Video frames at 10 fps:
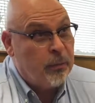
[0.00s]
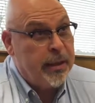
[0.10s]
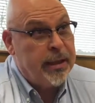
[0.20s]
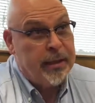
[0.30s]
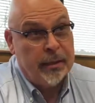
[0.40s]
We
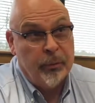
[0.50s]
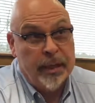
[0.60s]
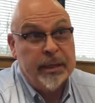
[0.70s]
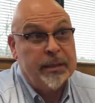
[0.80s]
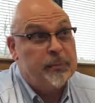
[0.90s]

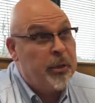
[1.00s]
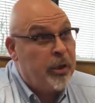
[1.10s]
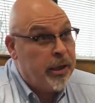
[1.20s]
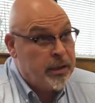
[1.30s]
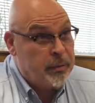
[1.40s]
get
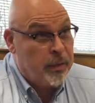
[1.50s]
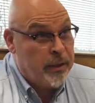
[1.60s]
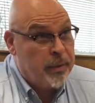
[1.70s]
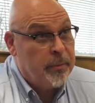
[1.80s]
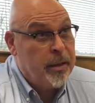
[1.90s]
experience with them.